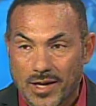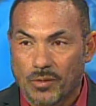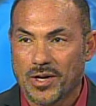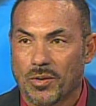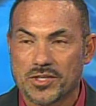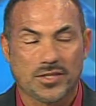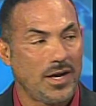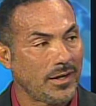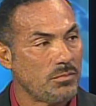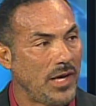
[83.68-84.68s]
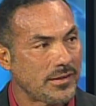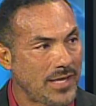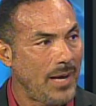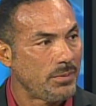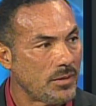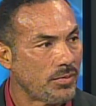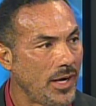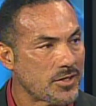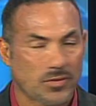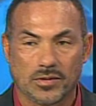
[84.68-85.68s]
We always talk about tapping the
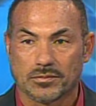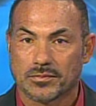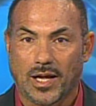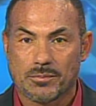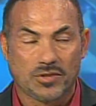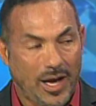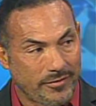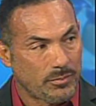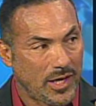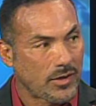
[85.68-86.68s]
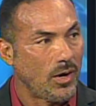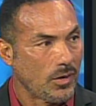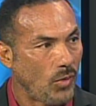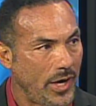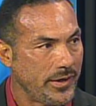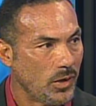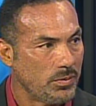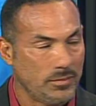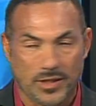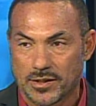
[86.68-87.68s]
brakes. Well, I'm driving my car wide
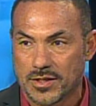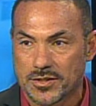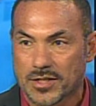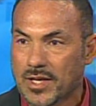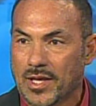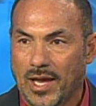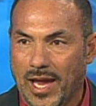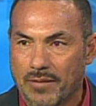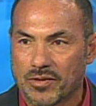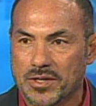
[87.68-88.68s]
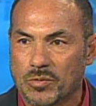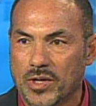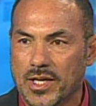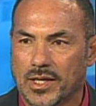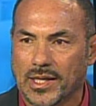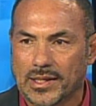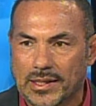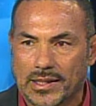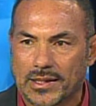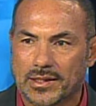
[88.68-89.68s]
open because every week, and
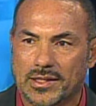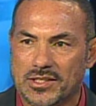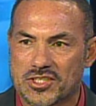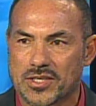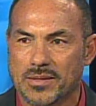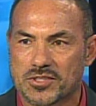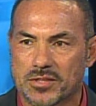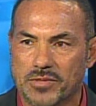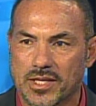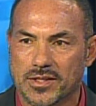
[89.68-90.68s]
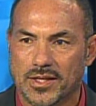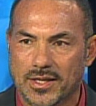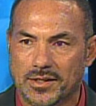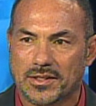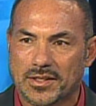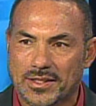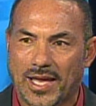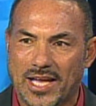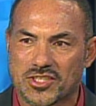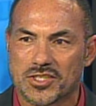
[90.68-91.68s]
it just seems to me that he
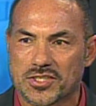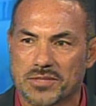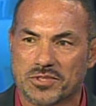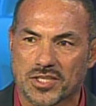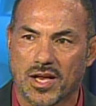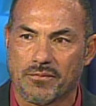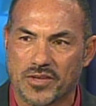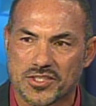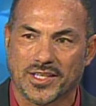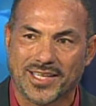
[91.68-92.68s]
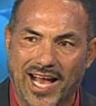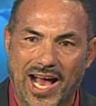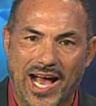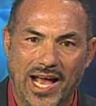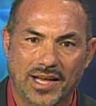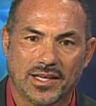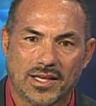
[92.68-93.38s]
etches himself as the guy,